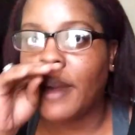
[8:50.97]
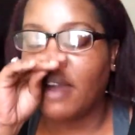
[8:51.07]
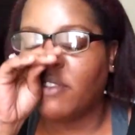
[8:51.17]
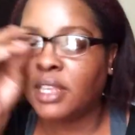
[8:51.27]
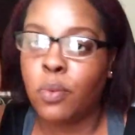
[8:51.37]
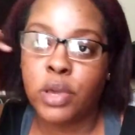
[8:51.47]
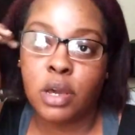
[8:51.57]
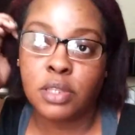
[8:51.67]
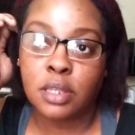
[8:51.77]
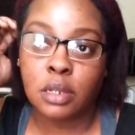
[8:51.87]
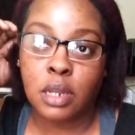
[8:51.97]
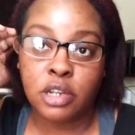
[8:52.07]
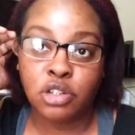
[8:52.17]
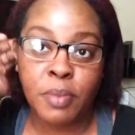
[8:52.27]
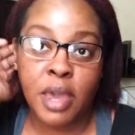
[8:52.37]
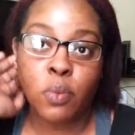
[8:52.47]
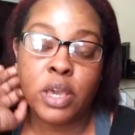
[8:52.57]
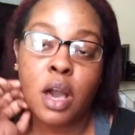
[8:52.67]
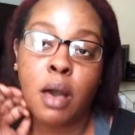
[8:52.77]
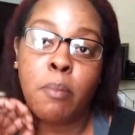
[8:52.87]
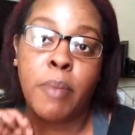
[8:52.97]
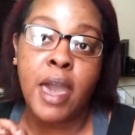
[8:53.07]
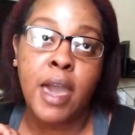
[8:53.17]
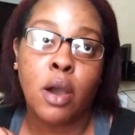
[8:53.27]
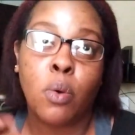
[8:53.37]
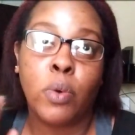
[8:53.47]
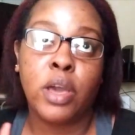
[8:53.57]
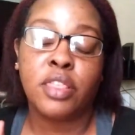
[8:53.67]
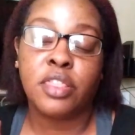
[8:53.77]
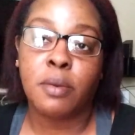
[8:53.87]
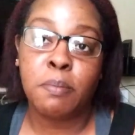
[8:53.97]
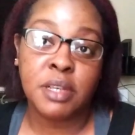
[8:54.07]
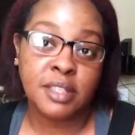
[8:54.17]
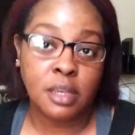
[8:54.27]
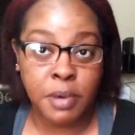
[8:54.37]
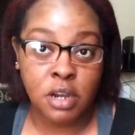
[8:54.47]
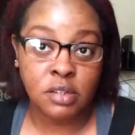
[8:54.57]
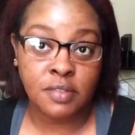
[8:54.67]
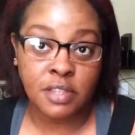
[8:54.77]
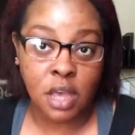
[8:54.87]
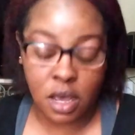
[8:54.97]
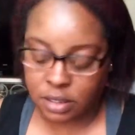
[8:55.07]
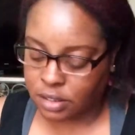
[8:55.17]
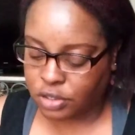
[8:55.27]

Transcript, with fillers: but every time we go to the laundromat, we come back with missing pairs of socks.